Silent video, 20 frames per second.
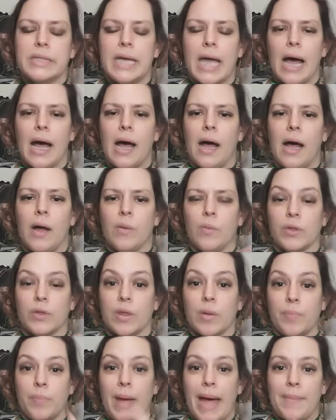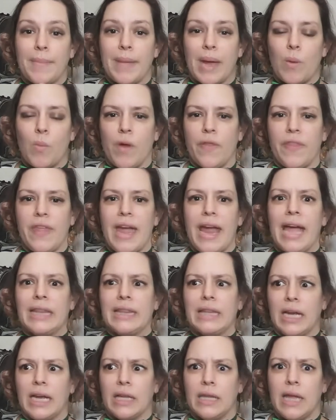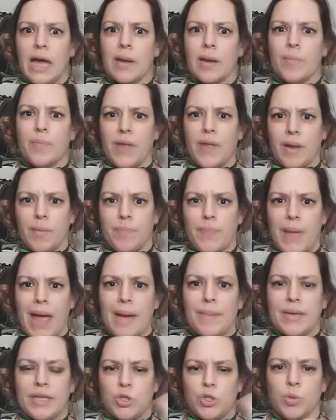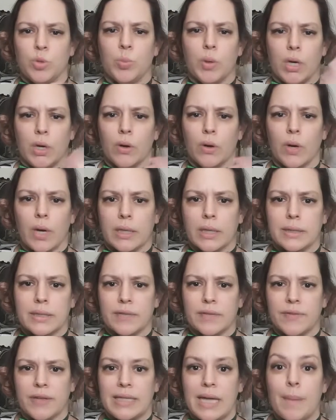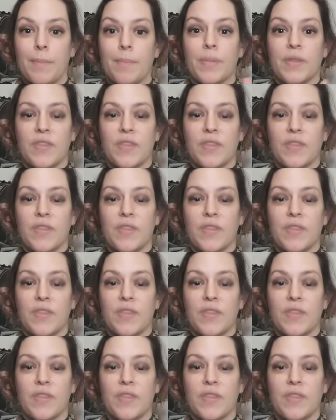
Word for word: Yeah, uh, with the Batman one, they had like a lot of they Batman superhero of stuff like that.